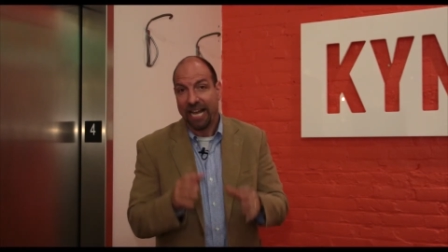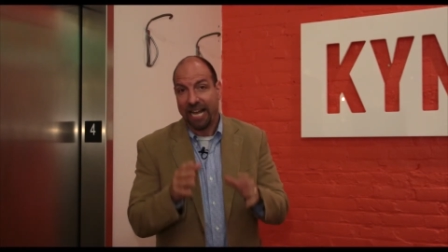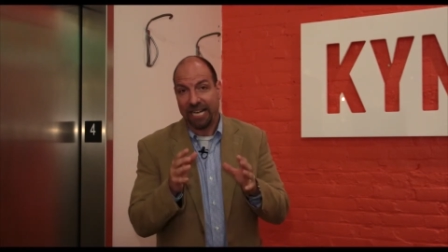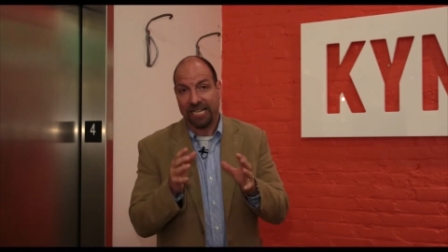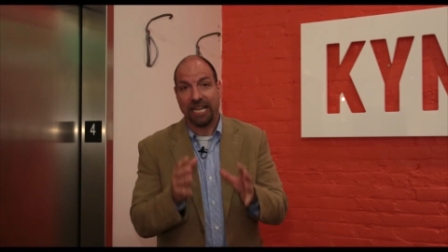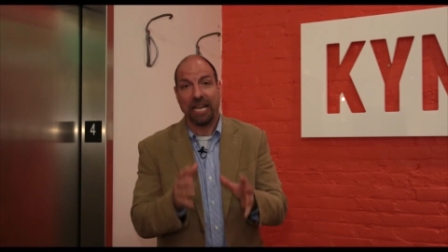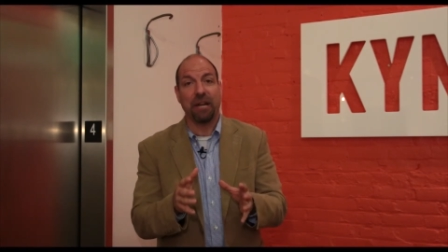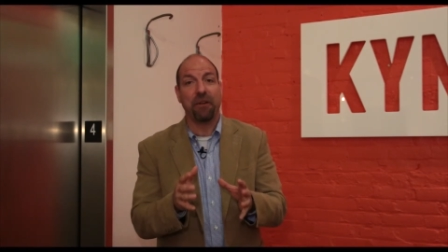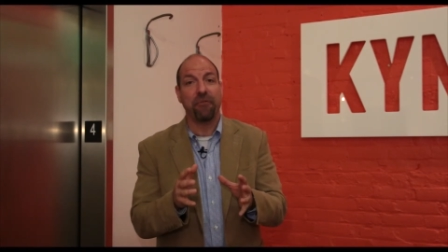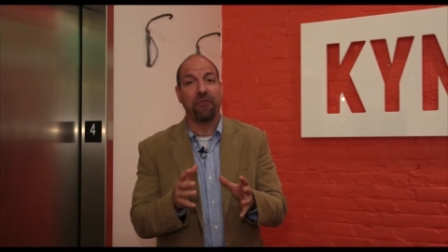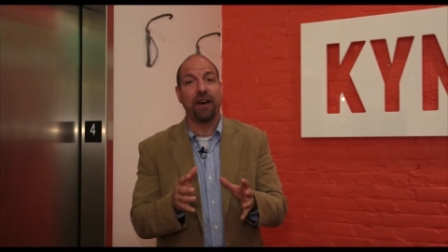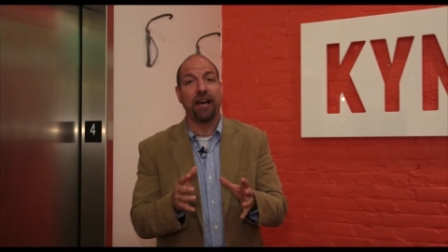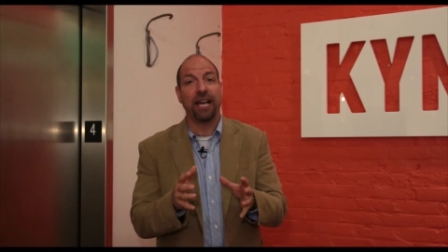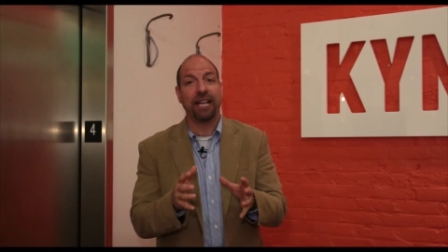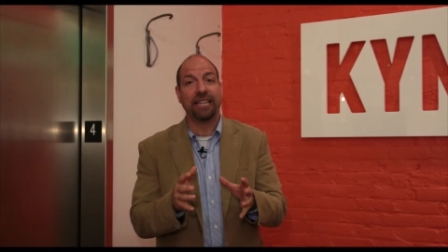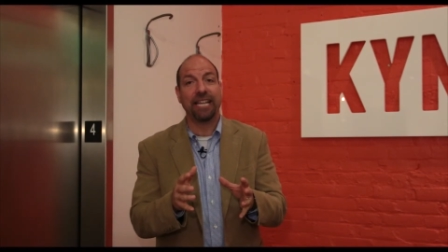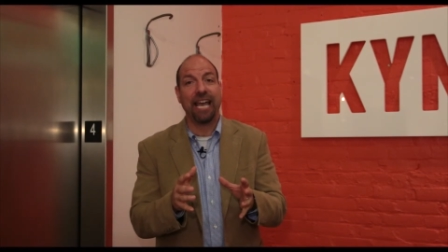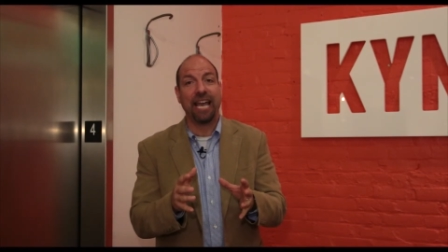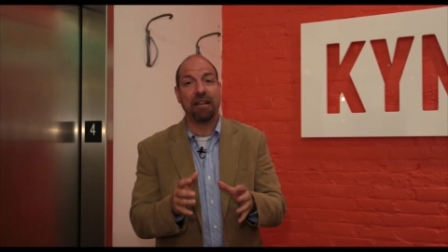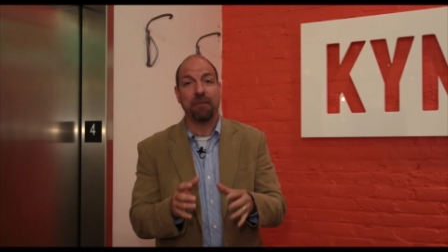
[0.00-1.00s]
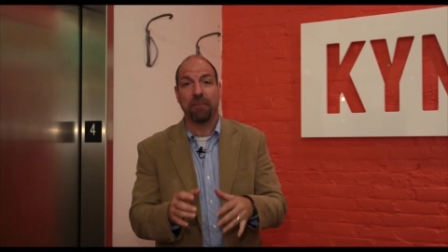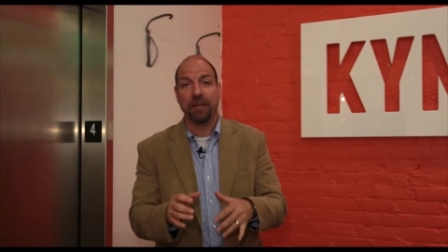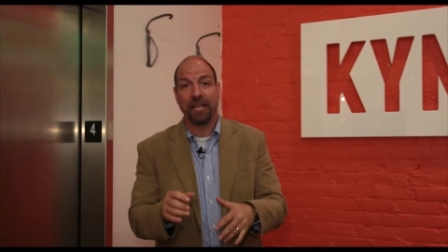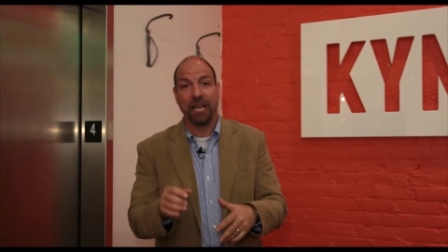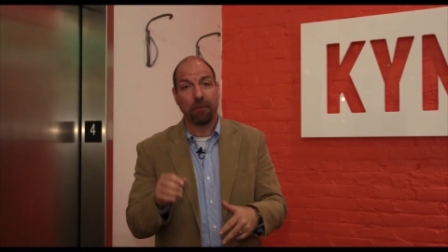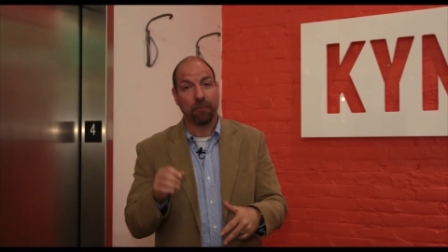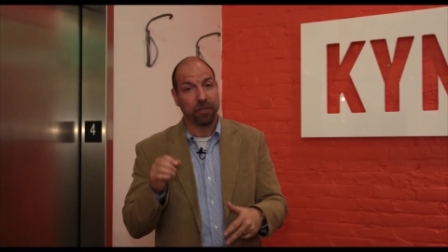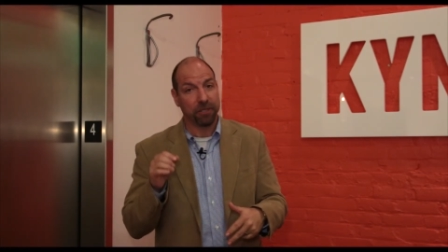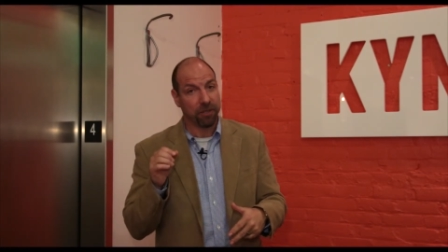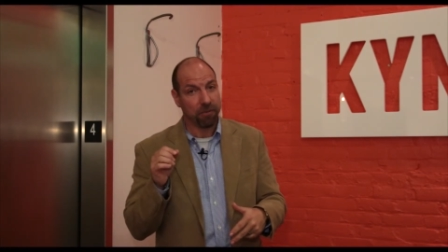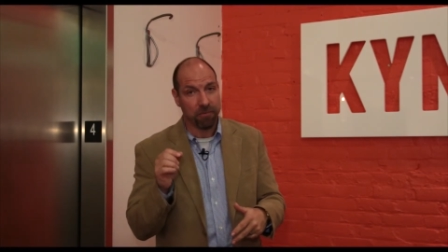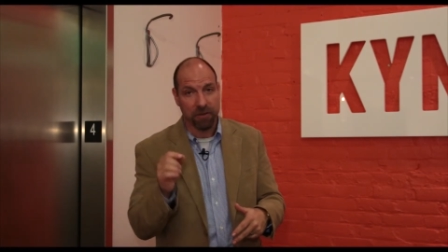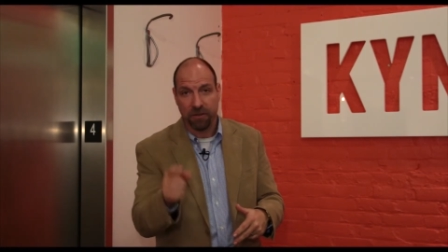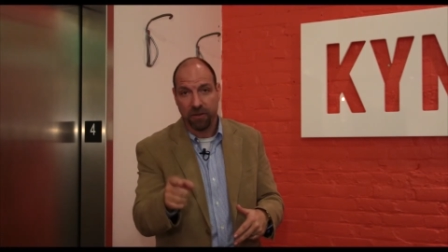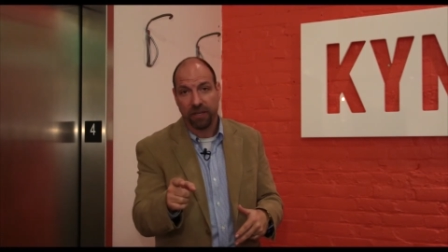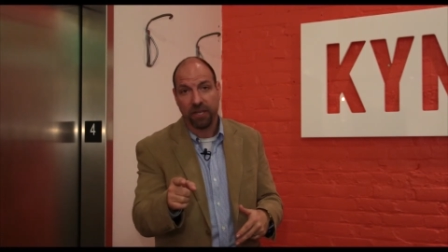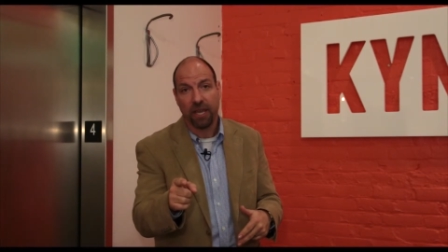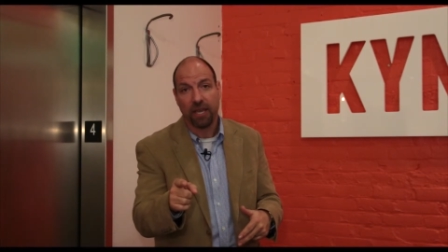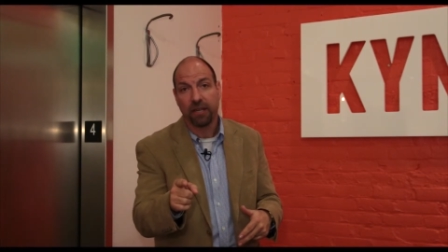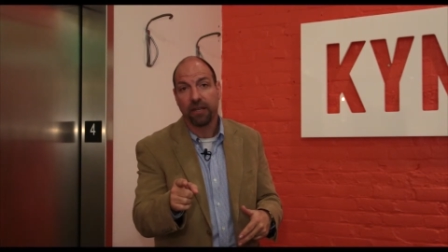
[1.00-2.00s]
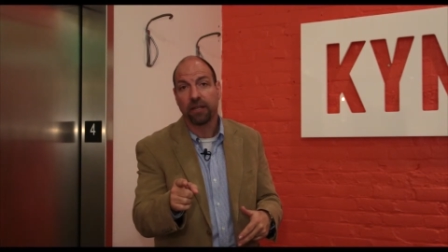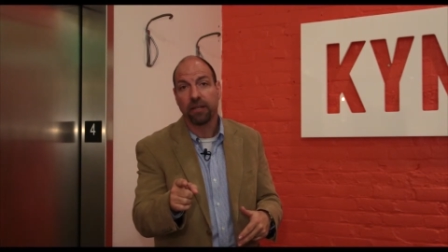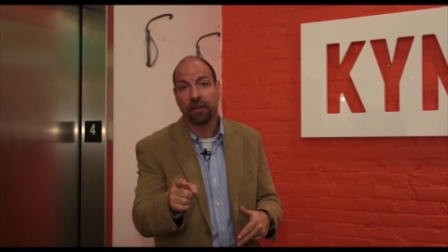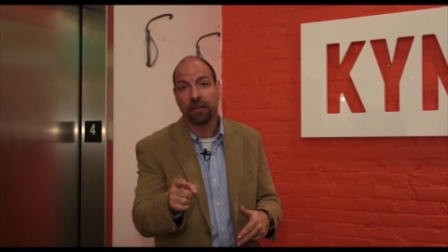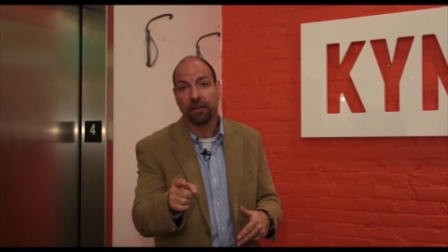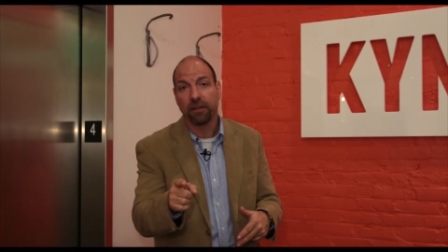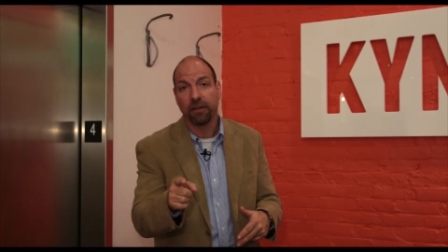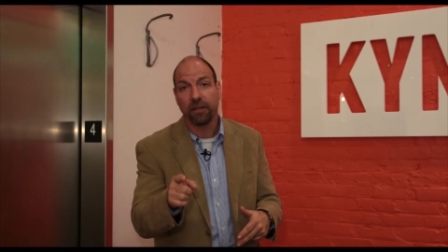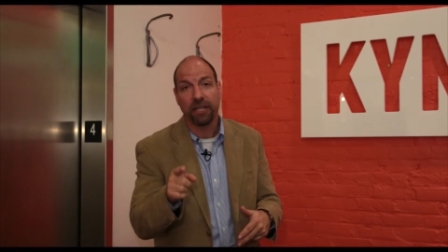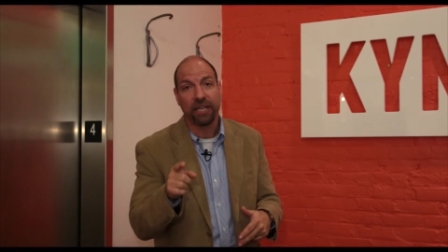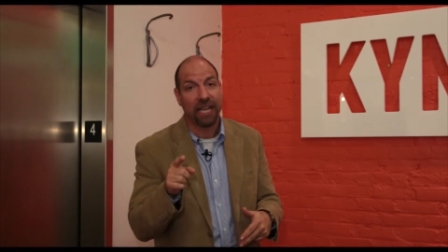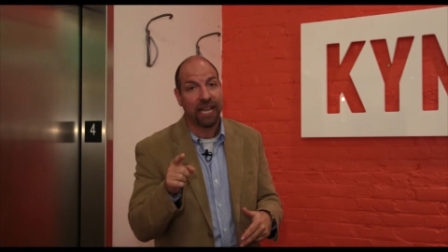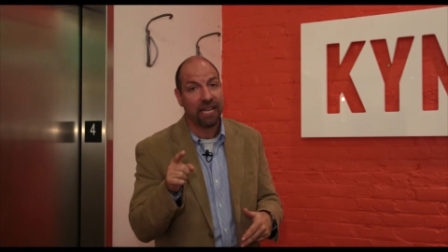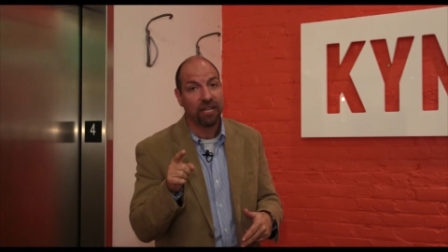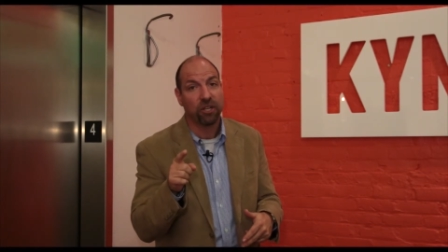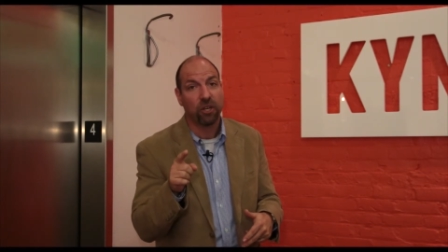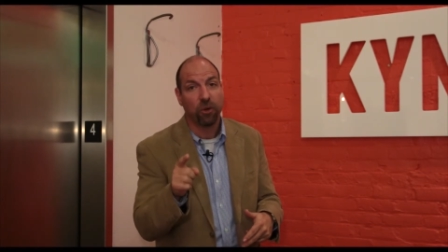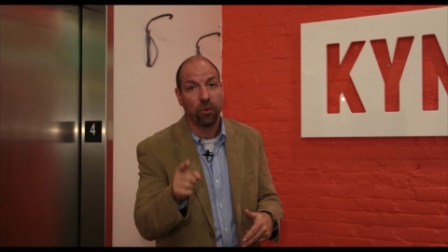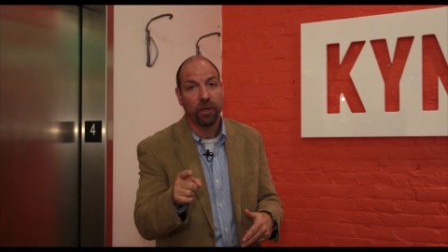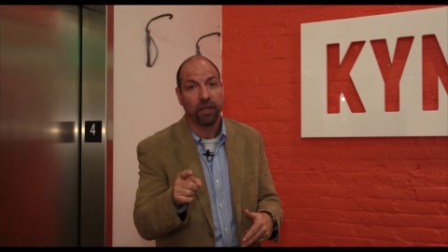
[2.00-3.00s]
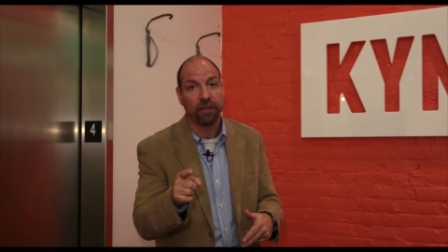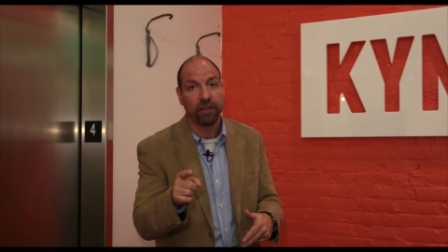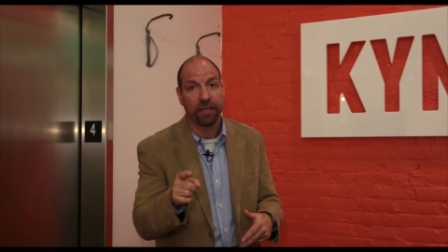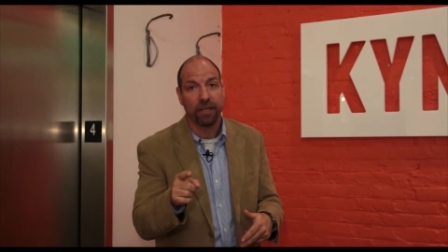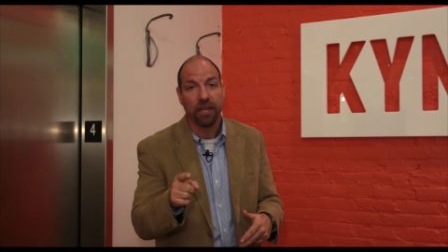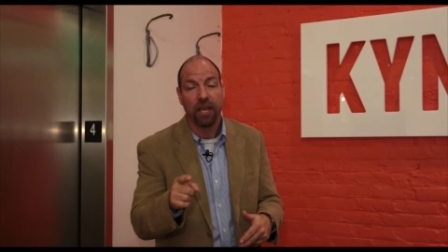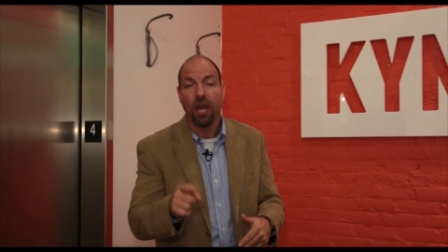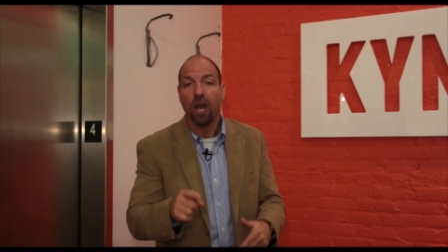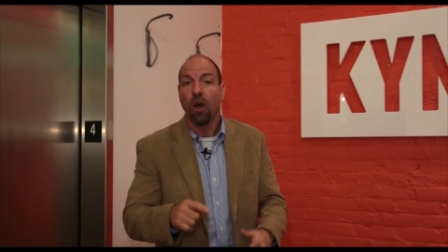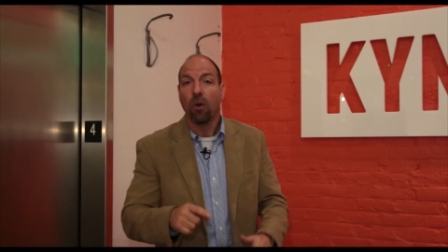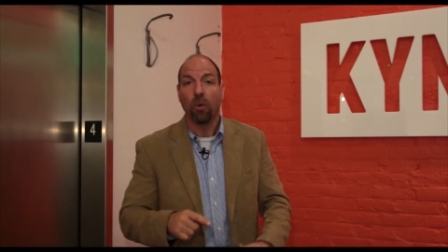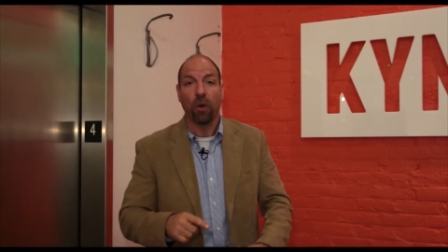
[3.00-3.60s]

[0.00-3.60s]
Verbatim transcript: Identifying that and being able to communicate it clearly and quickly